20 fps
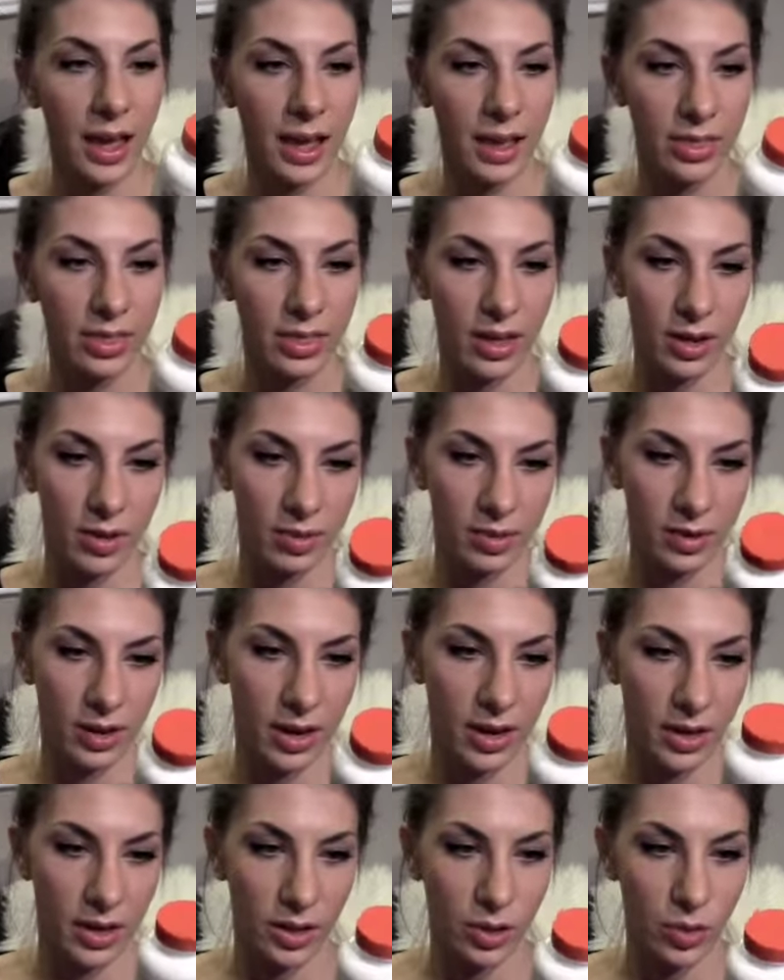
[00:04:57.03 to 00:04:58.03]

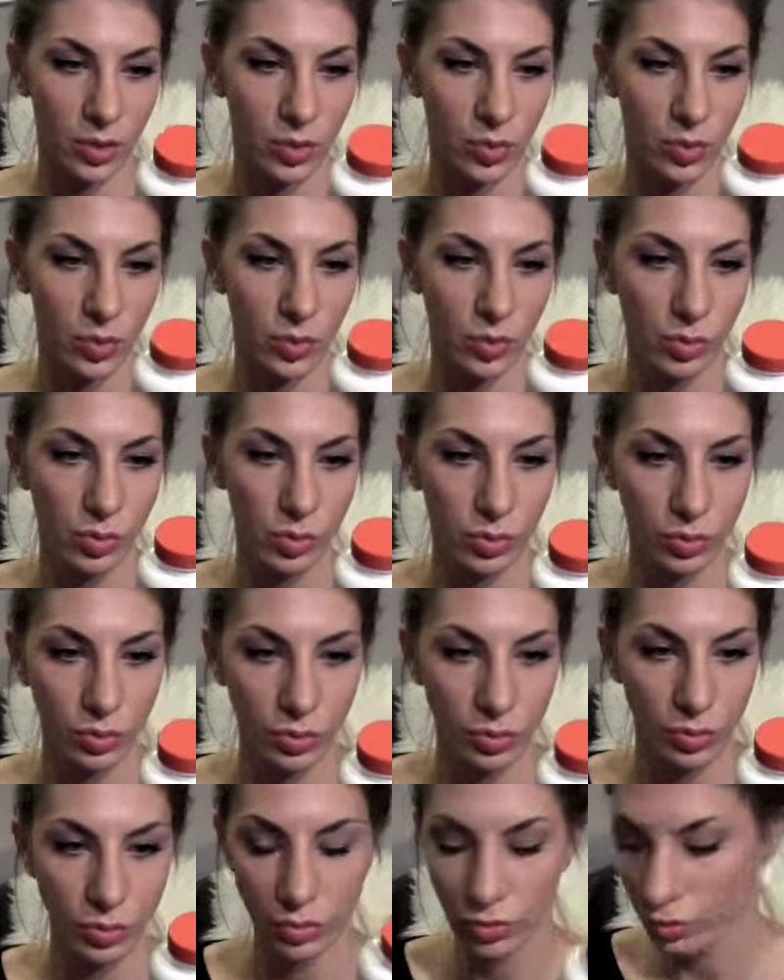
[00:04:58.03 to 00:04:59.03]
8,000 I
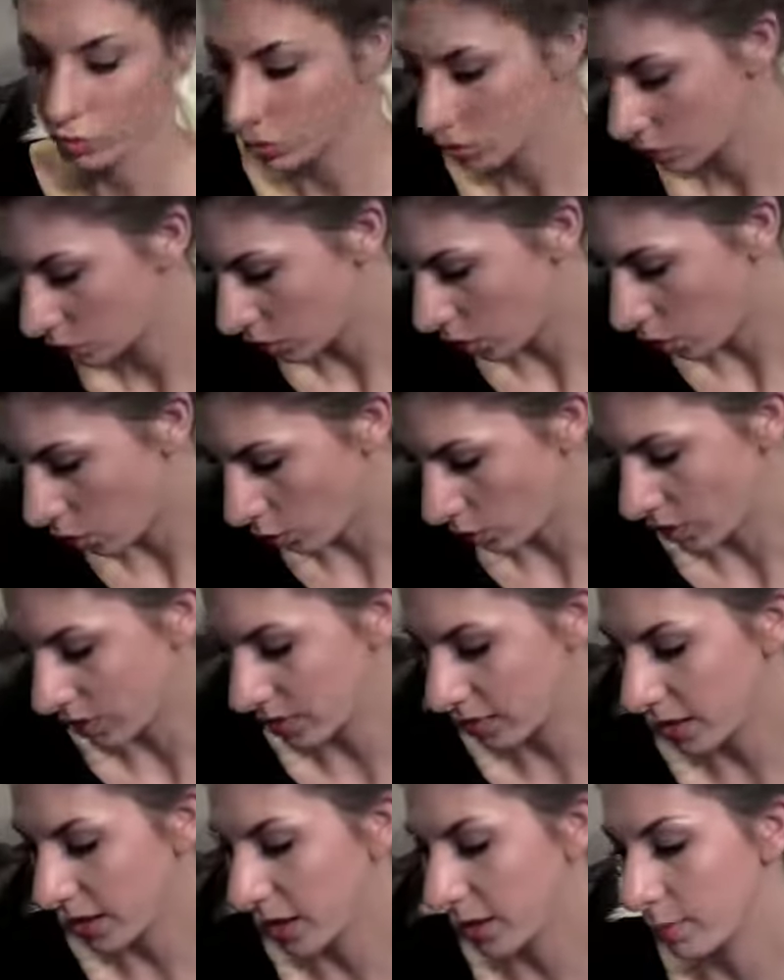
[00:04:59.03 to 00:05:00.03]
use. Oh,
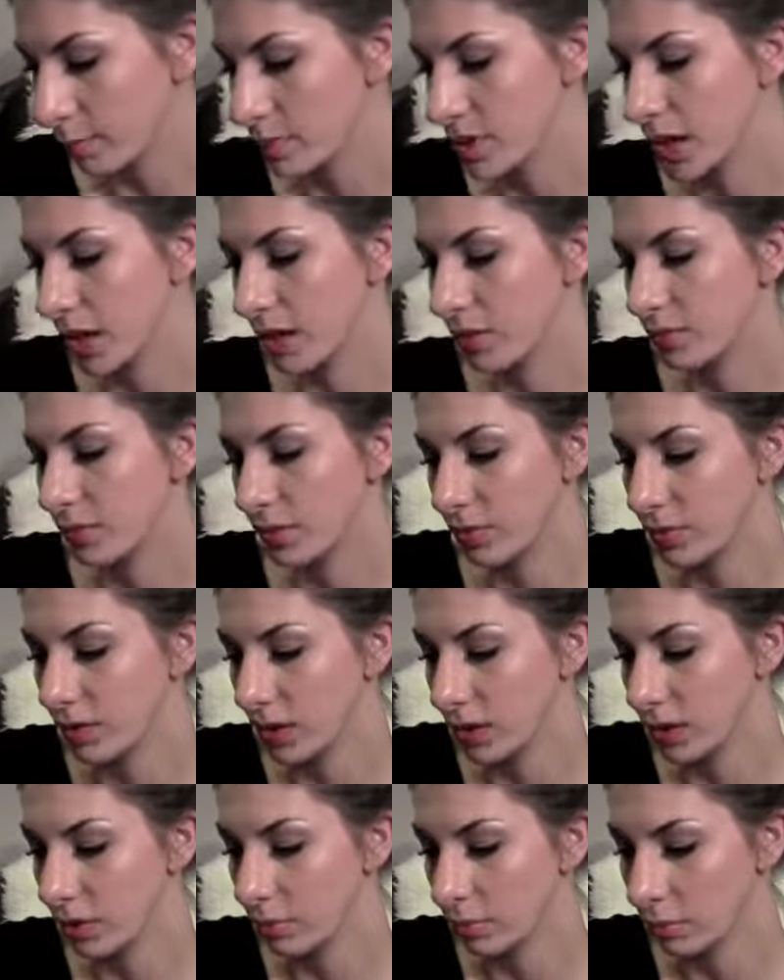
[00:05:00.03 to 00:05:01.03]
the zinc, I'm taking
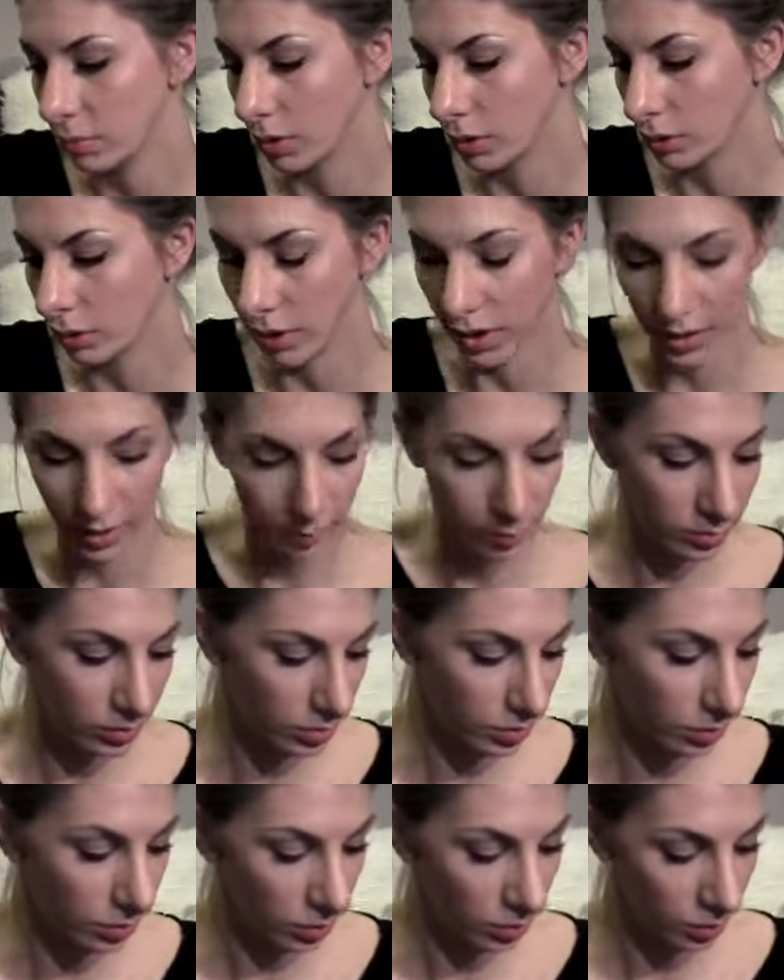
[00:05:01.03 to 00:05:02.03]
50
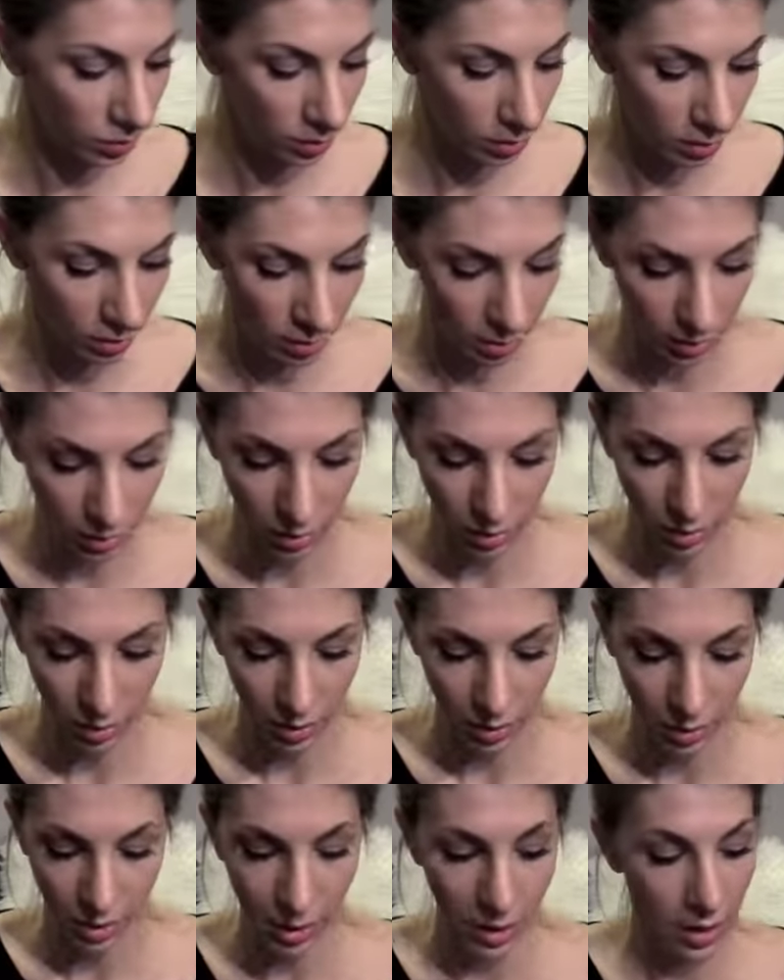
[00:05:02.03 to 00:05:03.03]
milligrams.
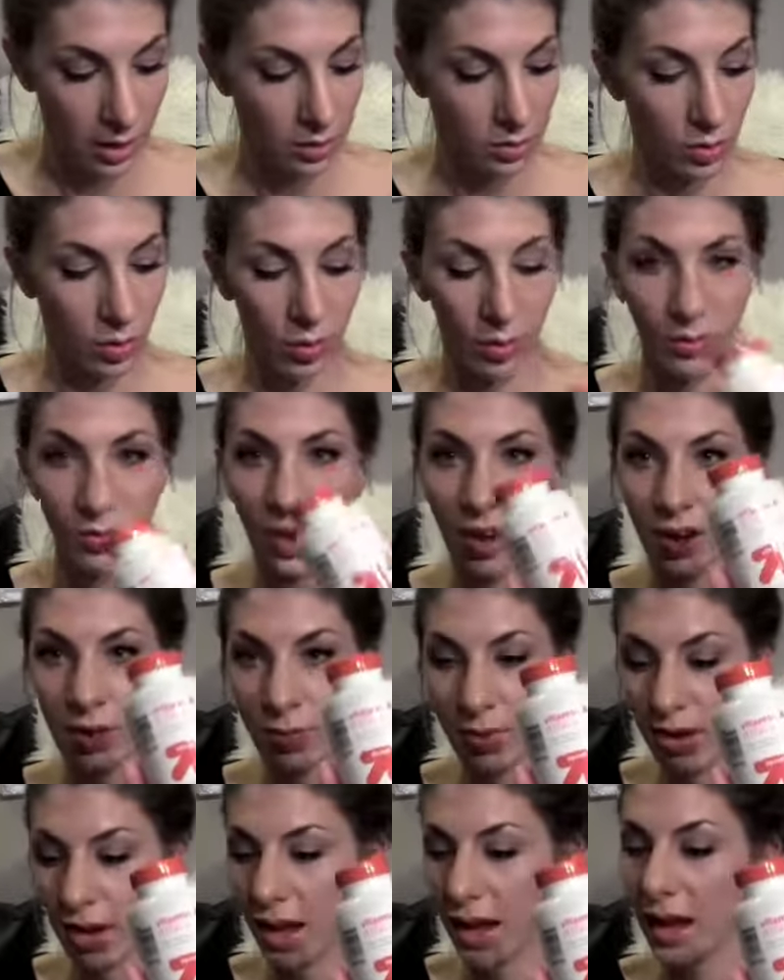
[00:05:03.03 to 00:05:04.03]
So
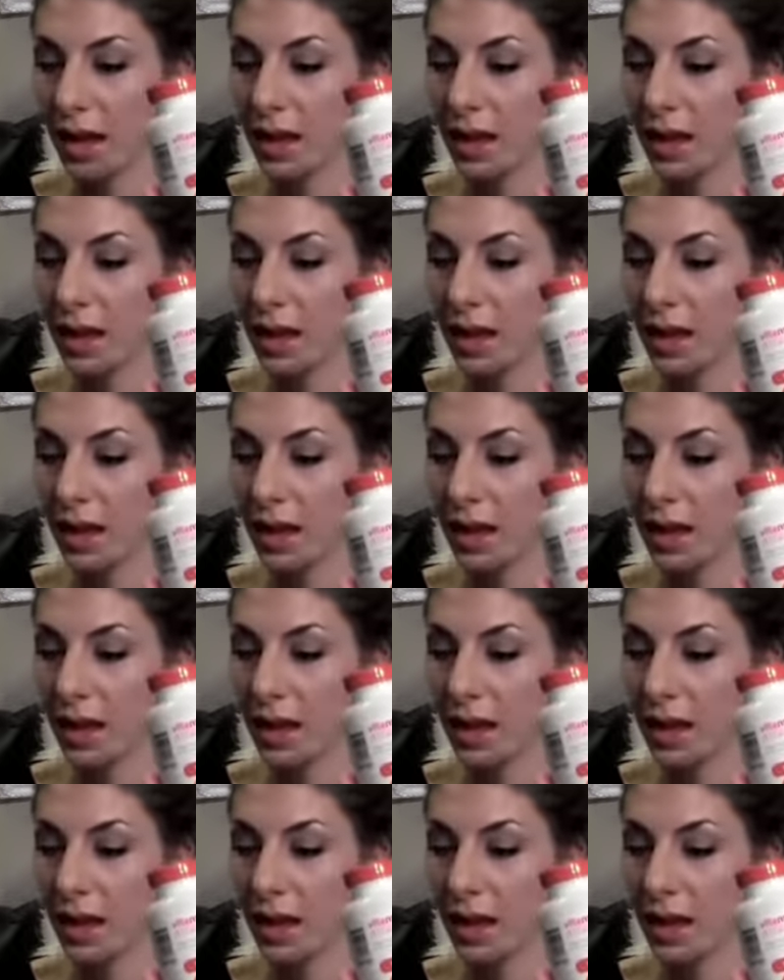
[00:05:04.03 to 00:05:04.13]
vitamin